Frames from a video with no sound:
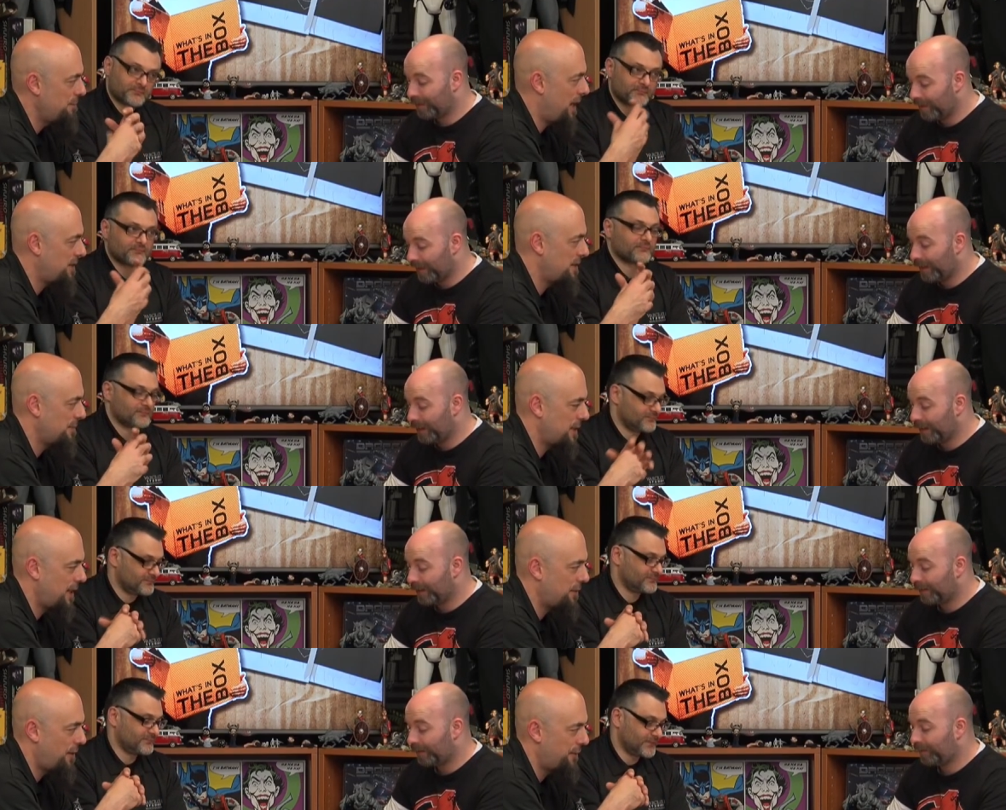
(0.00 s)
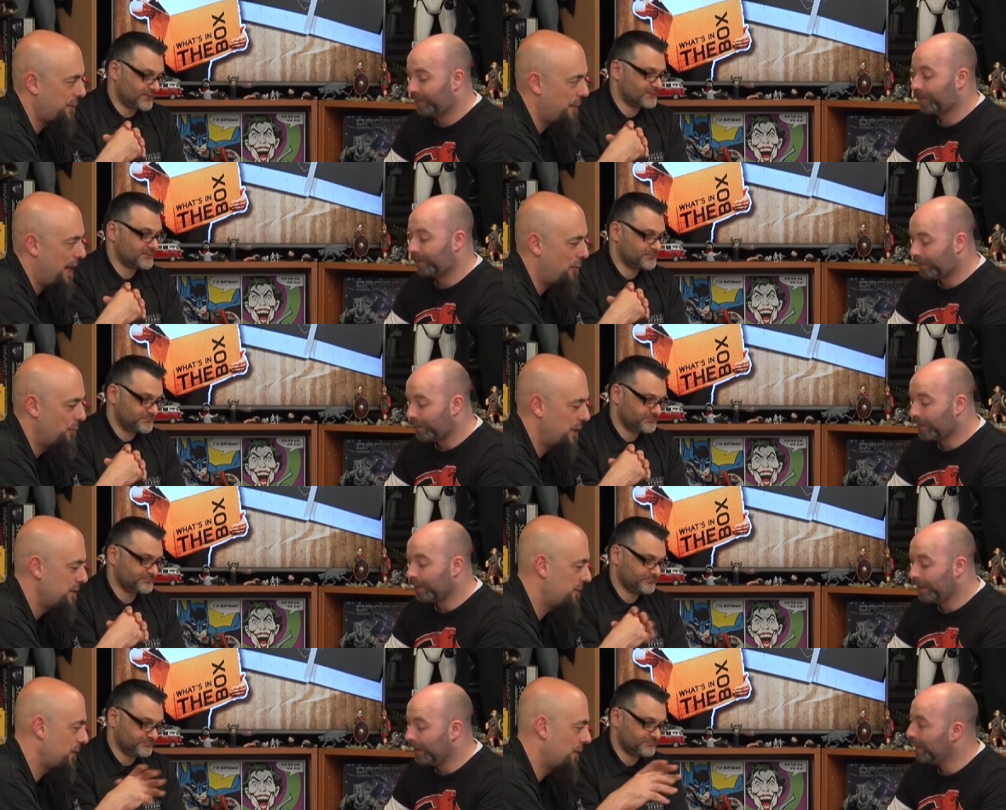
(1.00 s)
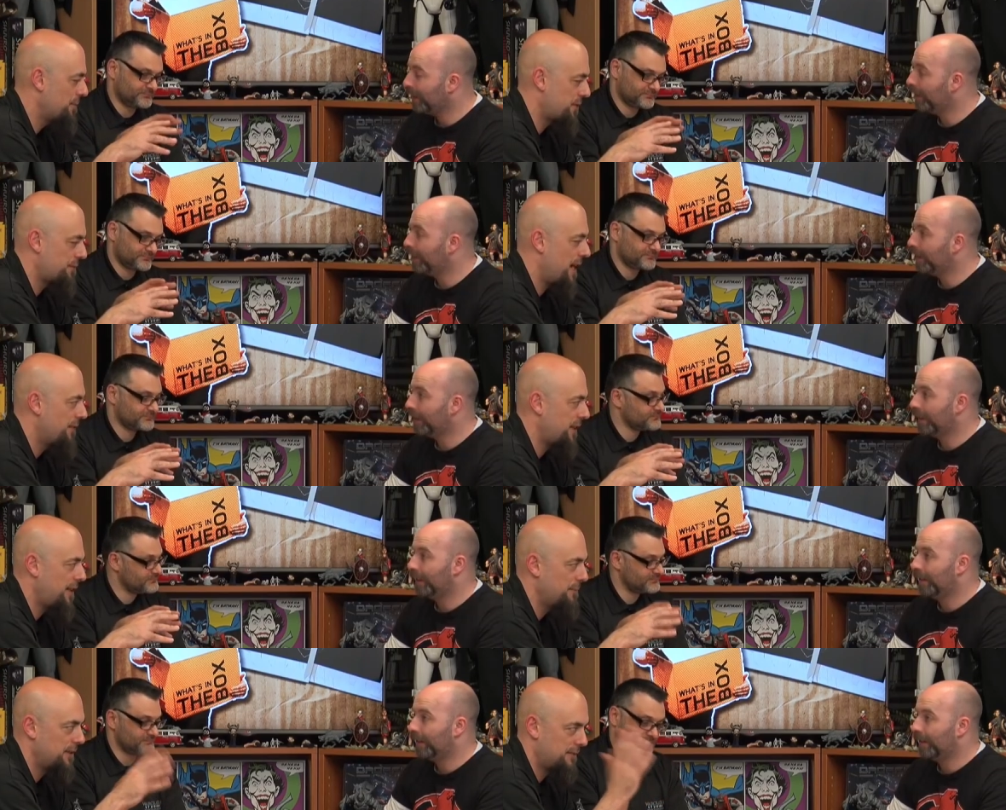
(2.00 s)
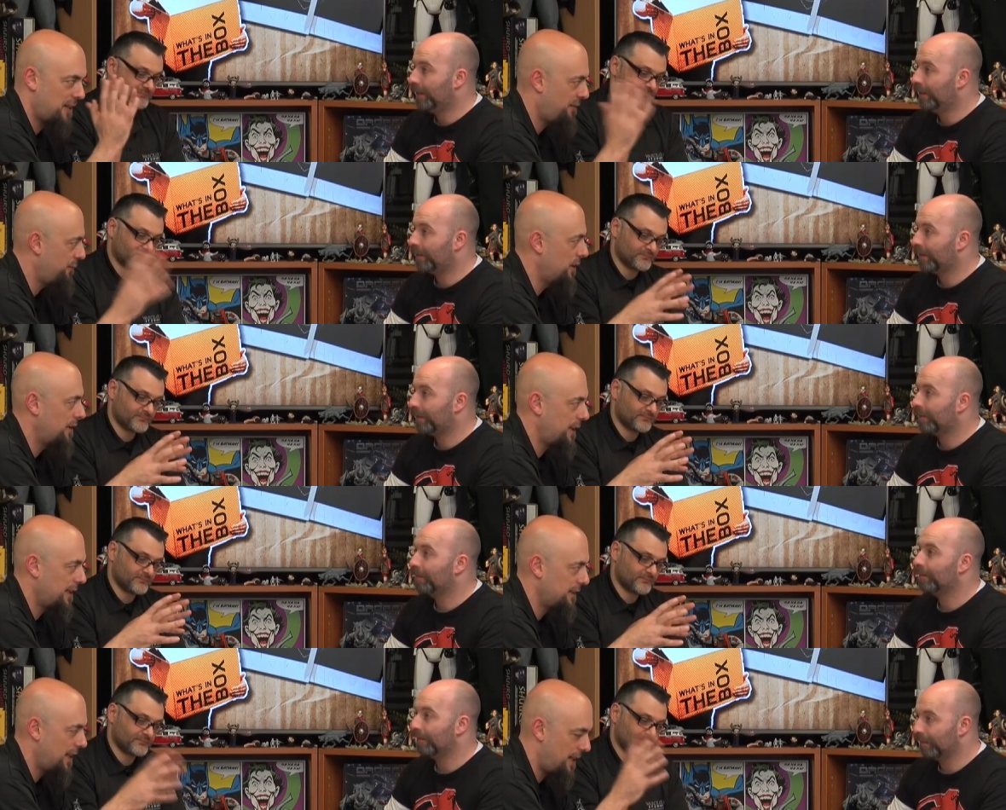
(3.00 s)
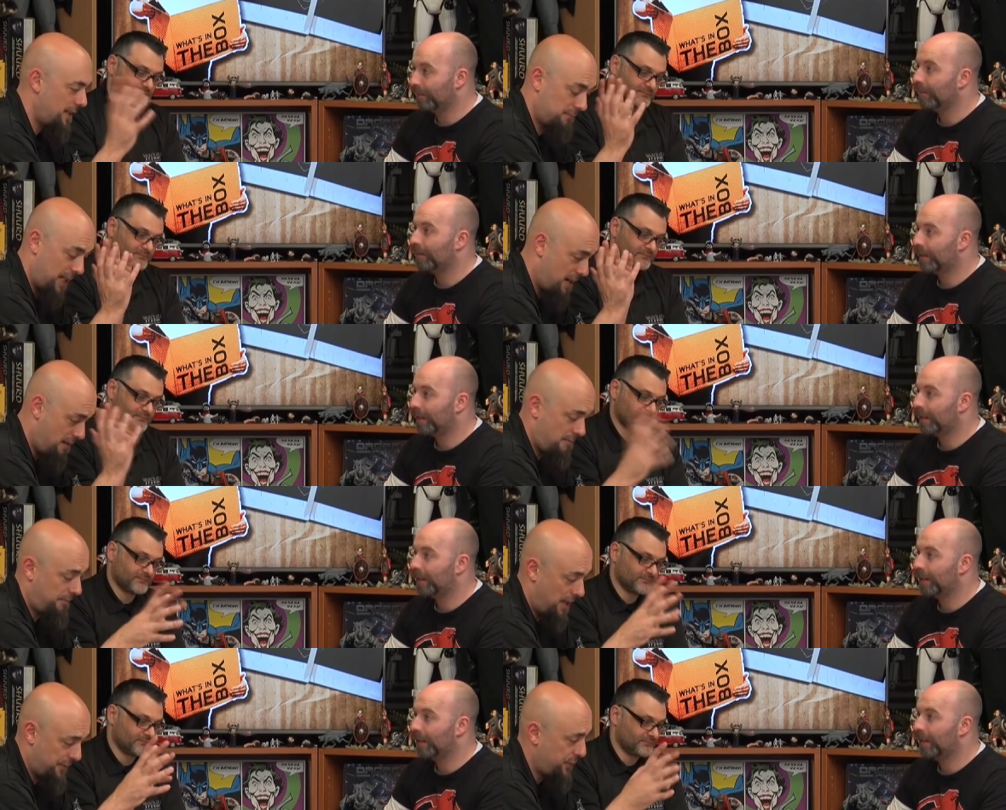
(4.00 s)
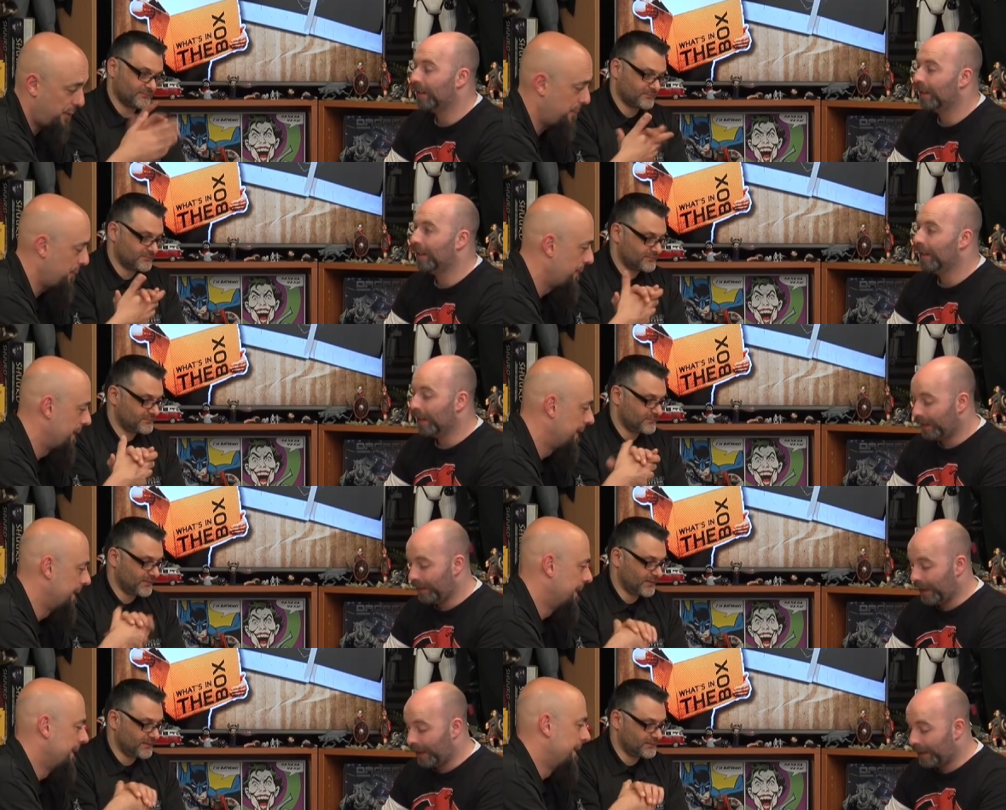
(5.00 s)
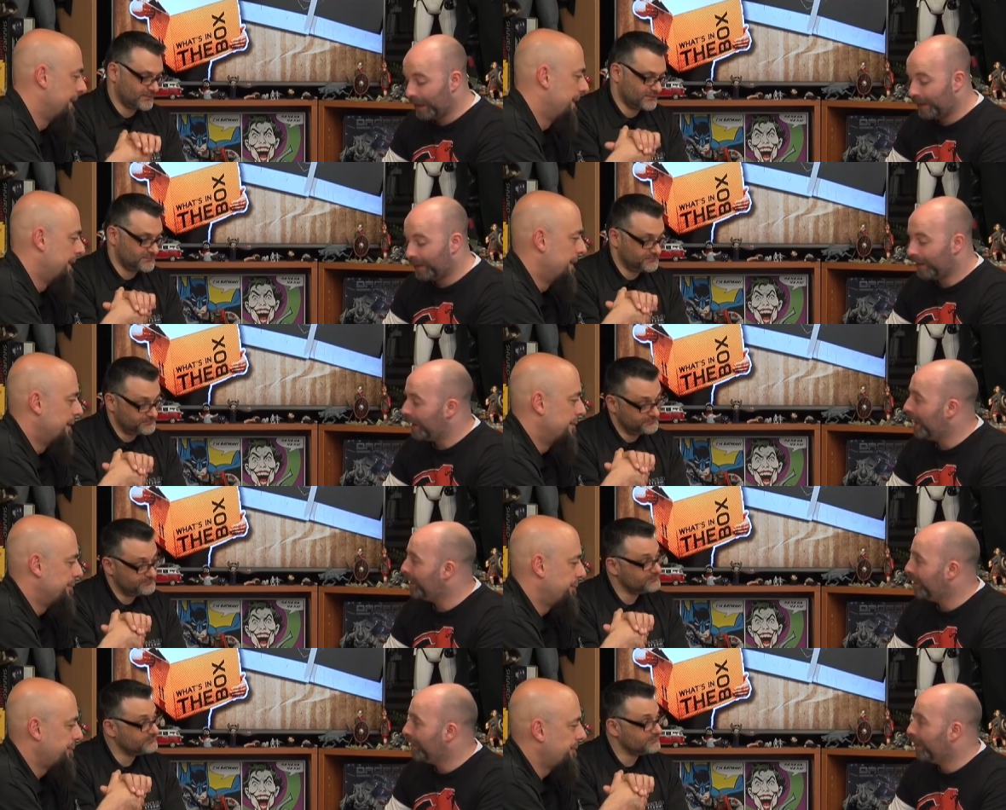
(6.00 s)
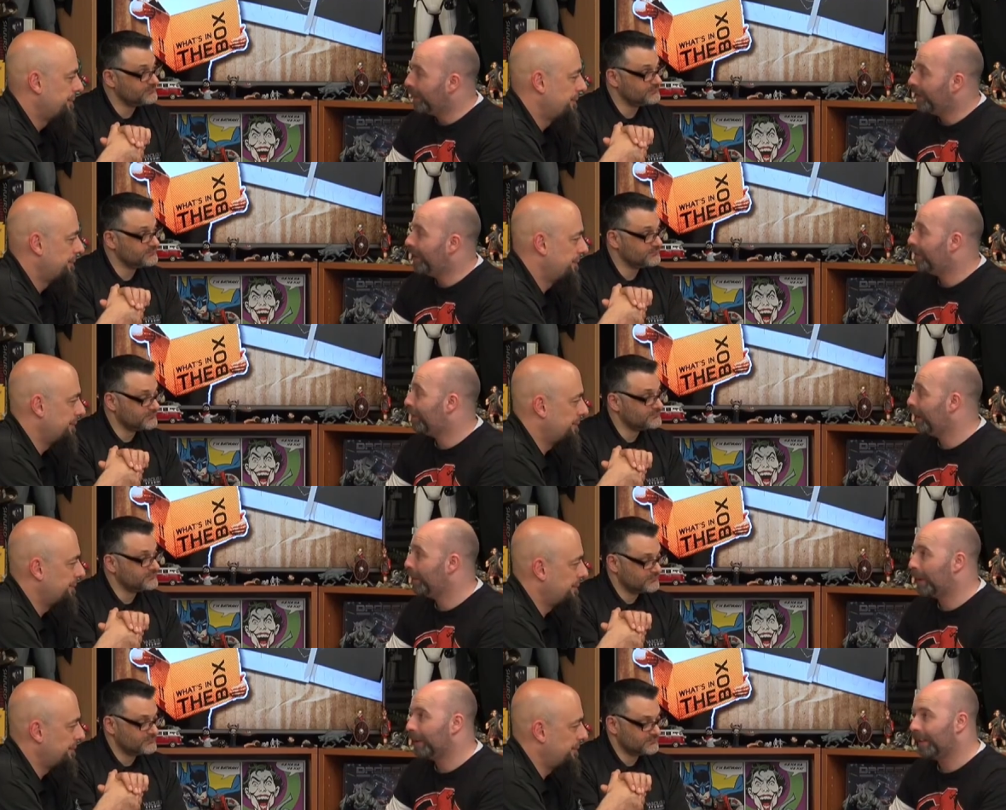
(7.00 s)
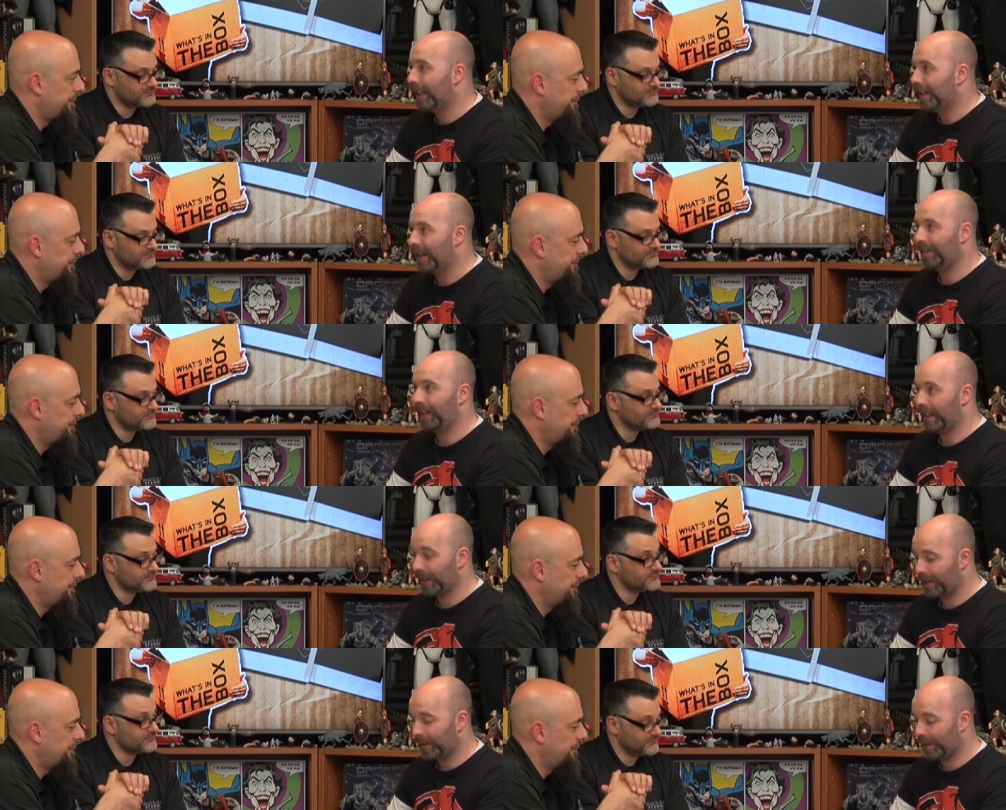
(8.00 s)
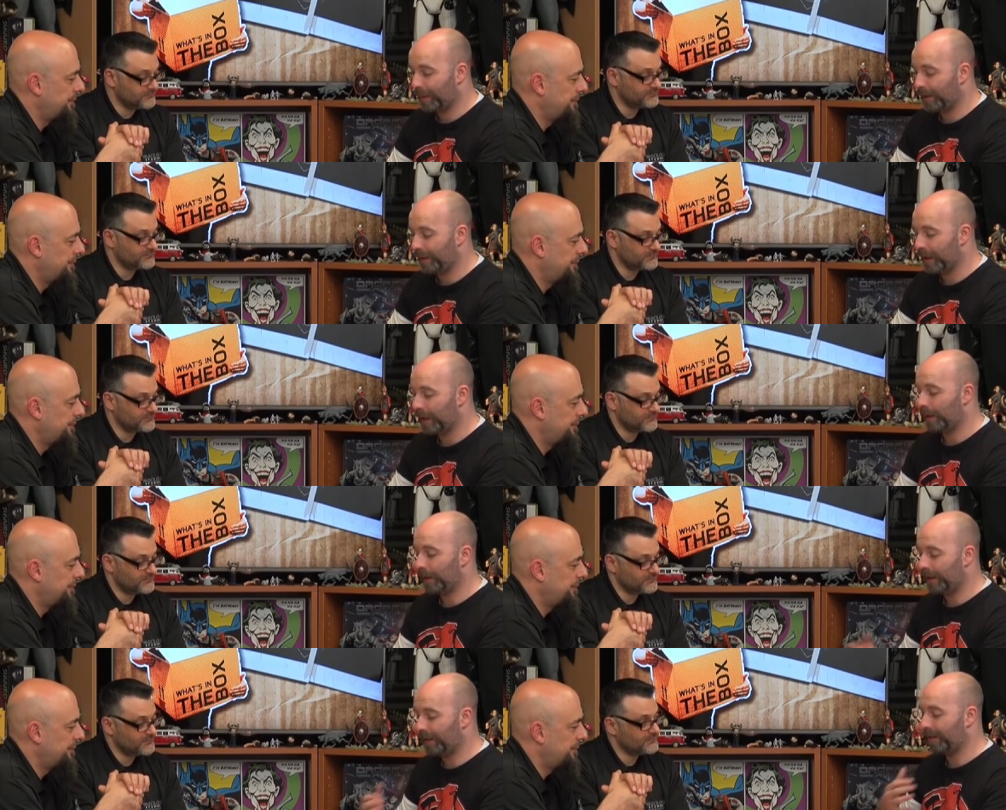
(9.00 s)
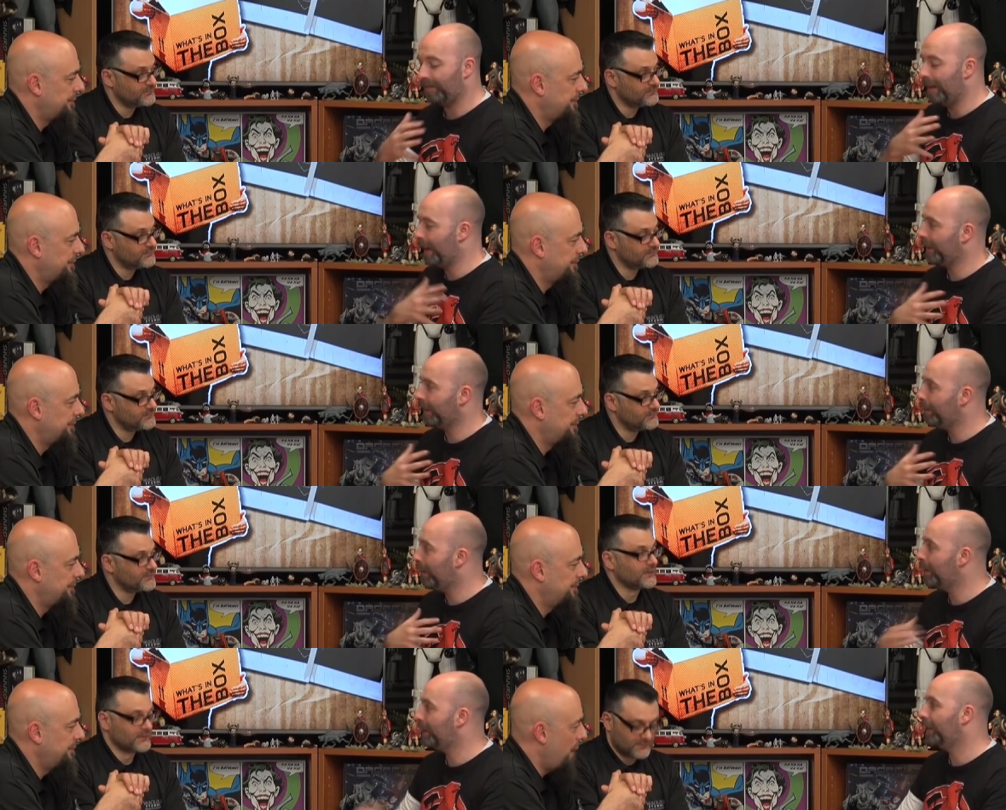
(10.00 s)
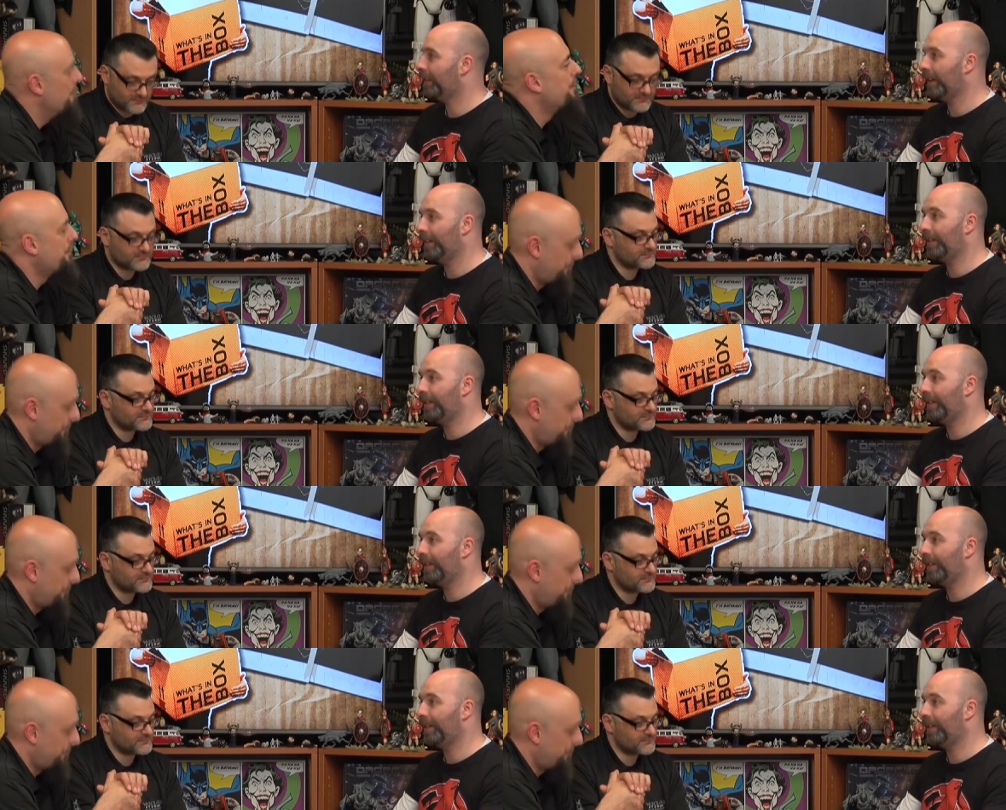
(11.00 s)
Speaker 1: he mm. patches them together after a battle. And when you've got them surrounding him and tough working, they, mm. they are unstoppable.
Speaker 2: Yeah, and then the actual sculpt itself really brings that, that feeling across because you've got all the sort of medical implements yeah. and stuff